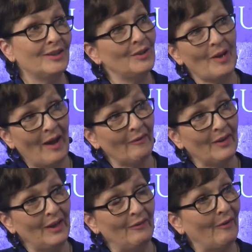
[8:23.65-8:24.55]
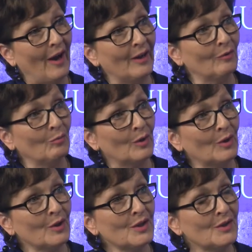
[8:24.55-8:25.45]
Do you have any final
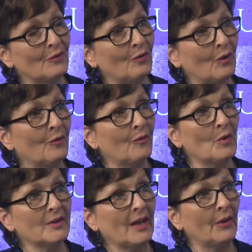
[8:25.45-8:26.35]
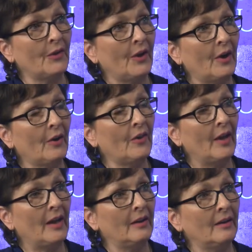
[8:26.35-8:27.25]
words for folks out there
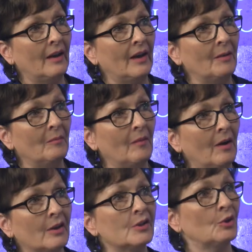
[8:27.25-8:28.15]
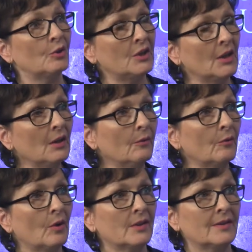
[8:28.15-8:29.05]
that um, are searching for a